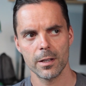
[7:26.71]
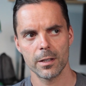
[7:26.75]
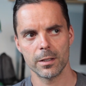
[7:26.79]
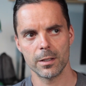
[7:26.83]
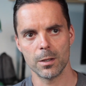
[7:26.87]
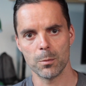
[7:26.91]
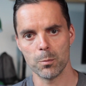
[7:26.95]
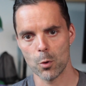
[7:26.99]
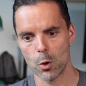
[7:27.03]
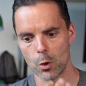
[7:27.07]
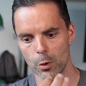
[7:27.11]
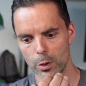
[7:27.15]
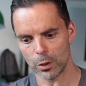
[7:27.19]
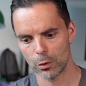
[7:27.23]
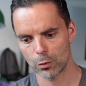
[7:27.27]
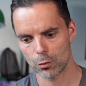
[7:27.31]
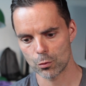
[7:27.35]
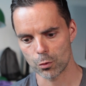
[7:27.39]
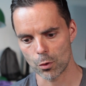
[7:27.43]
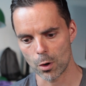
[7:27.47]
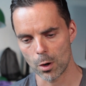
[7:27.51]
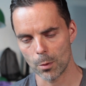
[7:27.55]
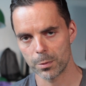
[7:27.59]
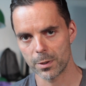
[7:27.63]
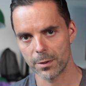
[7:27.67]
The more you
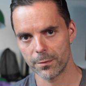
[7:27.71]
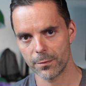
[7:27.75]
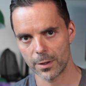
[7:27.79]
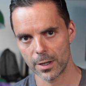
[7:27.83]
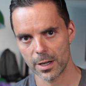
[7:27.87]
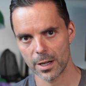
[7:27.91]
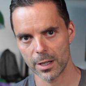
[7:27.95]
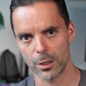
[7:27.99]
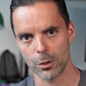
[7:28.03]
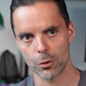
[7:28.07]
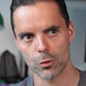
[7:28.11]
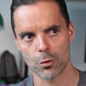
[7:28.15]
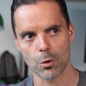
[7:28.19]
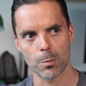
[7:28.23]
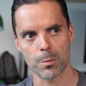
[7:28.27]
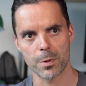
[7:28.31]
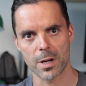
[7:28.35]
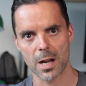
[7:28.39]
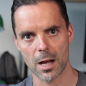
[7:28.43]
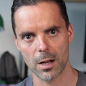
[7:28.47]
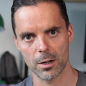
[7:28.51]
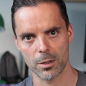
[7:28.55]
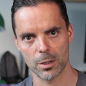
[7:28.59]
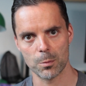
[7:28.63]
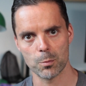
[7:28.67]
drop, the further you drop
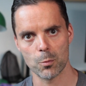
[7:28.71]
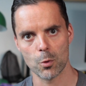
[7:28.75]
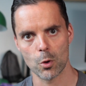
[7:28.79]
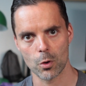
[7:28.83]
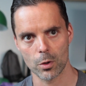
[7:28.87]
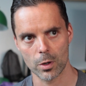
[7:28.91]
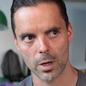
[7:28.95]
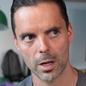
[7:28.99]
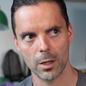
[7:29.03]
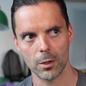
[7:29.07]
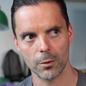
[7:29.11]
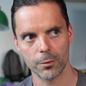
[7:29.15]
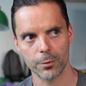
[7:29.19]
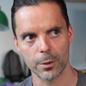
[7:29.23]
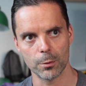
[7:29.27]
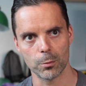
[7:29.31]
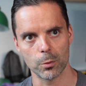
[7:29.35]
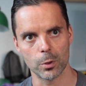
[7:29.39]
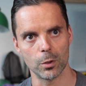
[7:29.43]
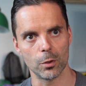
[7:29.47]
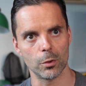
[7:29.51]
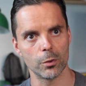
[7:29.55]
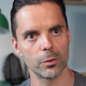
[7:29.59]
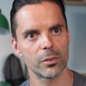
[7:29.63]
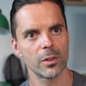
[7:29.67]
down, the more health you
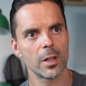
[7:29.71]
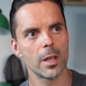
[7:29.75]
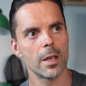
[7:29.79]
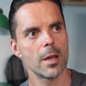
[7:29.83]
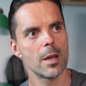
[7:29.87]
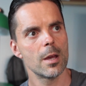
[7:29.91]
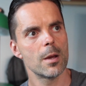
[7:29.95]
would lose.